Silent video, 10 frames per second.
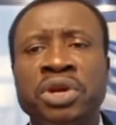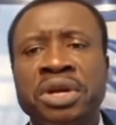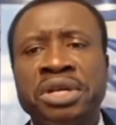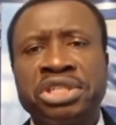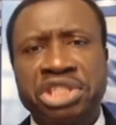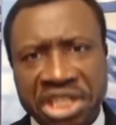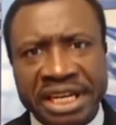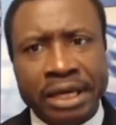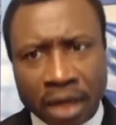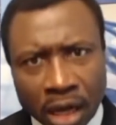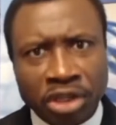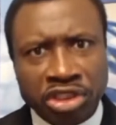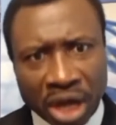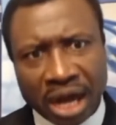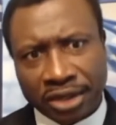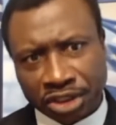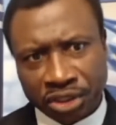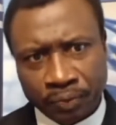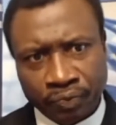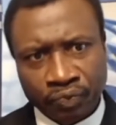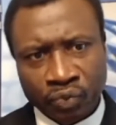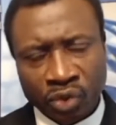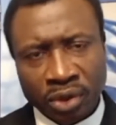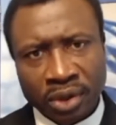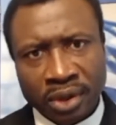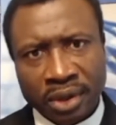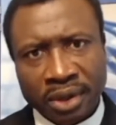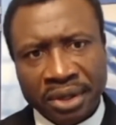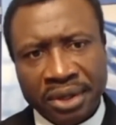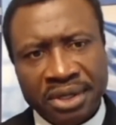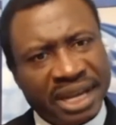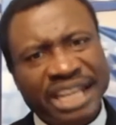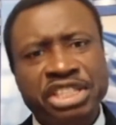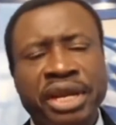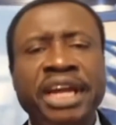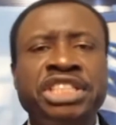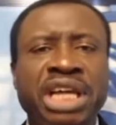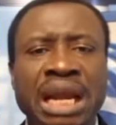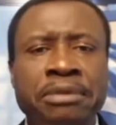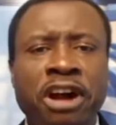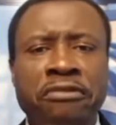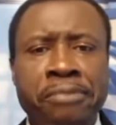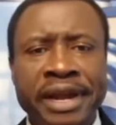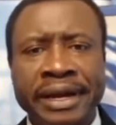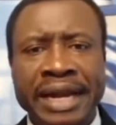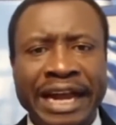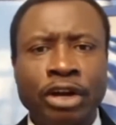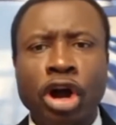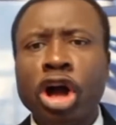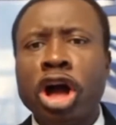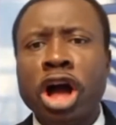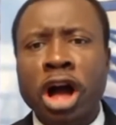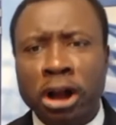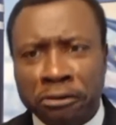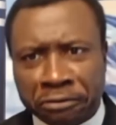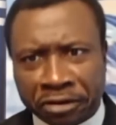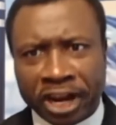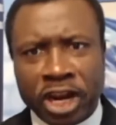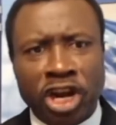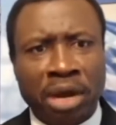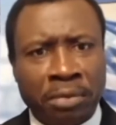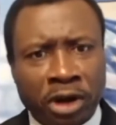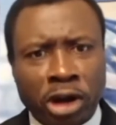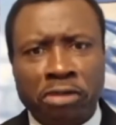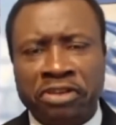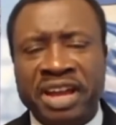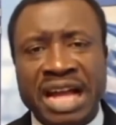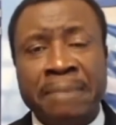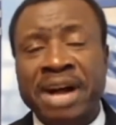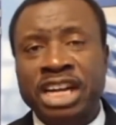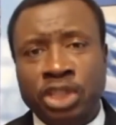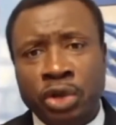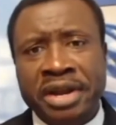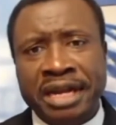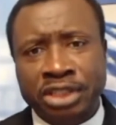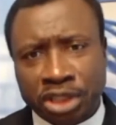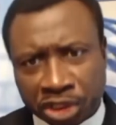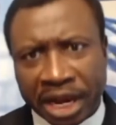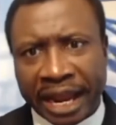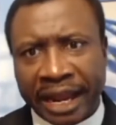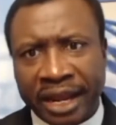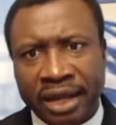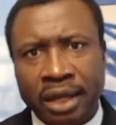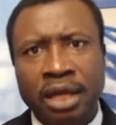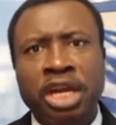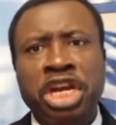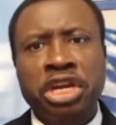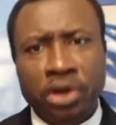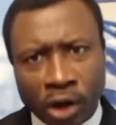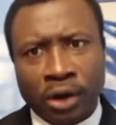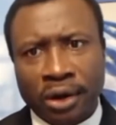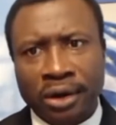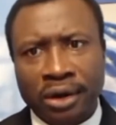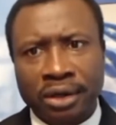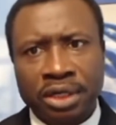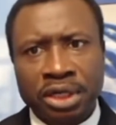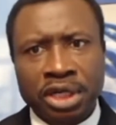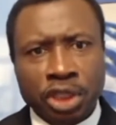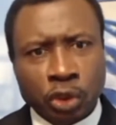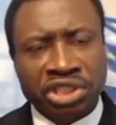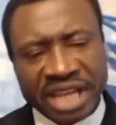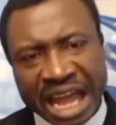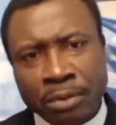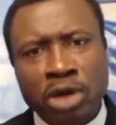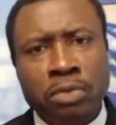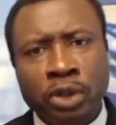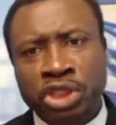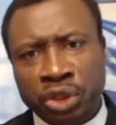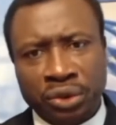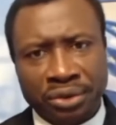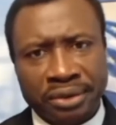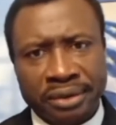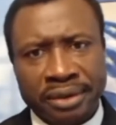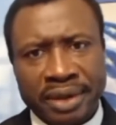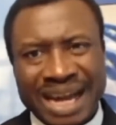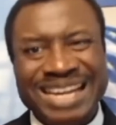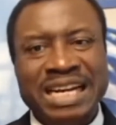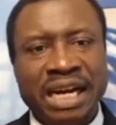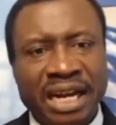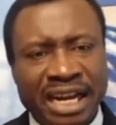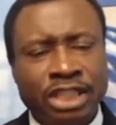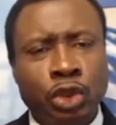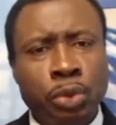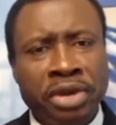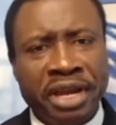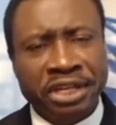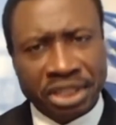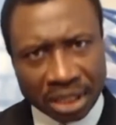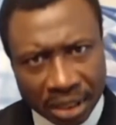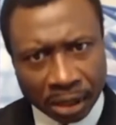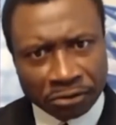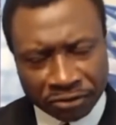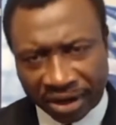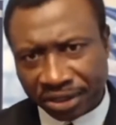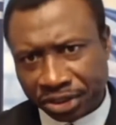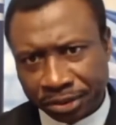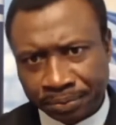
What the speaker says: still haunt us. This interim government and all freedom-loving Ambazonians say no to Simon Monzo and Kadana Tume's conference.